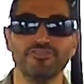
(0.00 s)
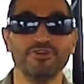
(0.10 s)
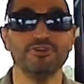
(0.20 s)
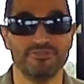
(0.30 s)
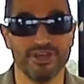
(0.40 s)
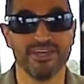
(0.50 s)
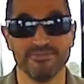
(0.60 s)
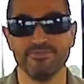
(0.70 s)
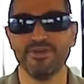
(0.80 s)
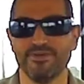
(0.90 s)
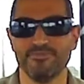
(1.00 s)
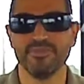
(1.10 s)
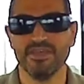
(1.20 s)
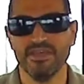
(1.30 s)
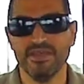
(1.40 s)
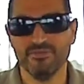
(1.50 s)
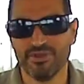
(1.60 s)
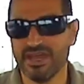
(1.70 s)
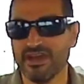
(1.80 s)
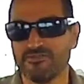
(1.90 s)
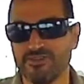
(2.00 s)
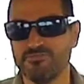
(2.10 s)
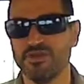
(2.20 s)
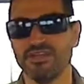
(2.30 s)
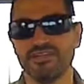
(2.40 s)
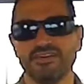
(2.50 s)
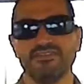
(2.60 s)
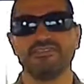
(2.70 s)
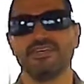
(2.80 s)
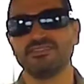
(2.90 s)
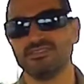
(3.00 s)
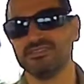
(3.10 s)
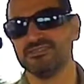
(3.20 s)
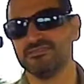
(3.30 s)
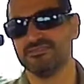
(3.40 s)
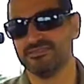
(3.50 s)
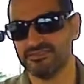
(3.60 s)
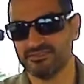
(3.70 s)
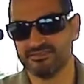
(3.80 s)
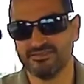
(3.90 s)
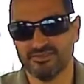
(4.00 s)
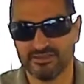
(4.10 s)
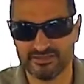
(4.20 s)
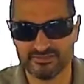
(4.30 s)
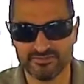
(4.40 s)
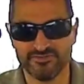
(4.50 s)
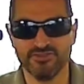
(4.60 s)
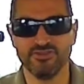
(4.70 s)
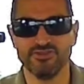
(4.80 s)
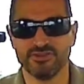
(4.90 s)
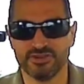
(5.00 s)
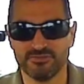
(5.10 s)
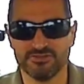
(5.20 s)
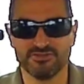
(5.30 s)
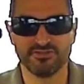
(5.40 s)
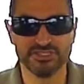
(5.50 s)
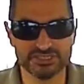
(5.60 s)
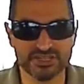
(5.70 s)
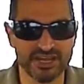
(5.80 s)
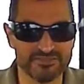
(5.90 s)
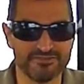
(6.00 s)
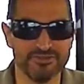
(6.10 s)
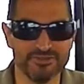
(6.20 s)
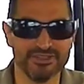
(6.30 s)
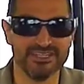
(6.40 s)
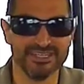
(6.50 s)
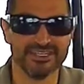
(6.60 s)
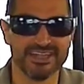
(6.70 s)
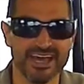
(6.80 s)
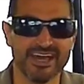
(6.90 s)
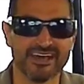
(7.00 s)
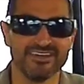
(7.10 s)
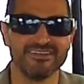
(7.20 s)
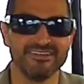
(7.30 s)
of food, right? But, right. but yeah, we've been uh, testing our our food, our freeze dried food, and eating that.